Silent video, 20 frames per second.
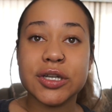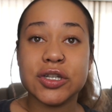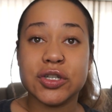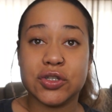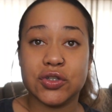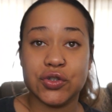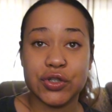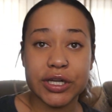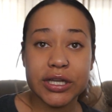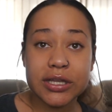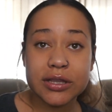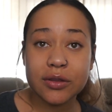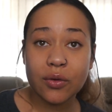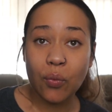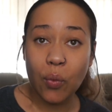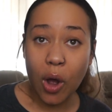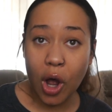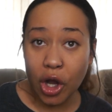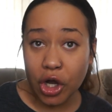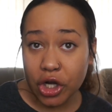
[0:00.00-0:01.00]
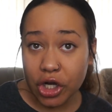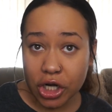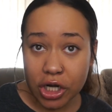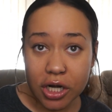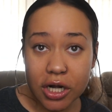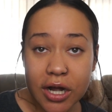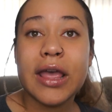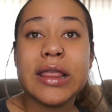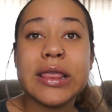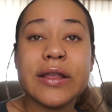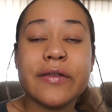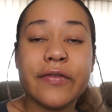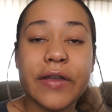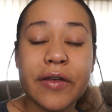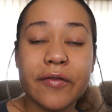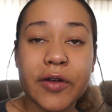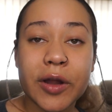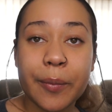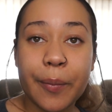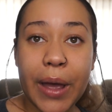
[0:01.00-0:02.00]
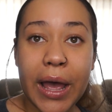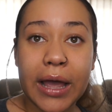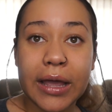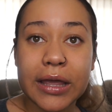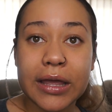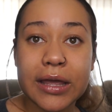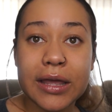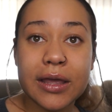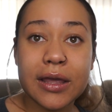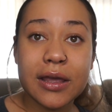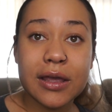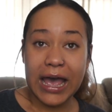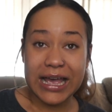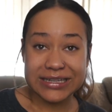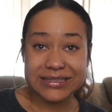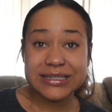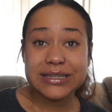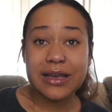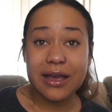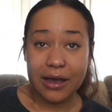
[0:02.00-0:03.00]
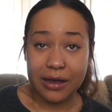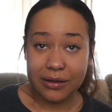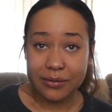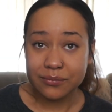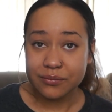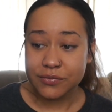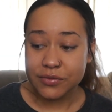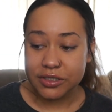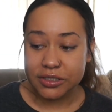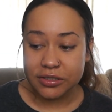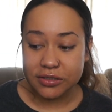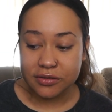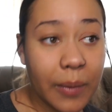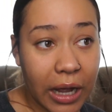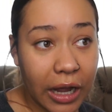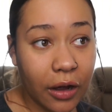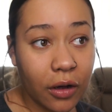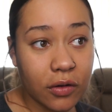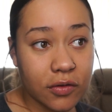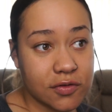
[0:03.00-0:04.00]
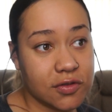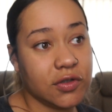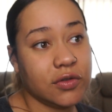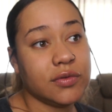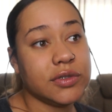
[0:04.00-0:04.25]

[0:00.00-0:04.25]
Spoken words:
Just drink the water and the flavoring packet as it comes. I also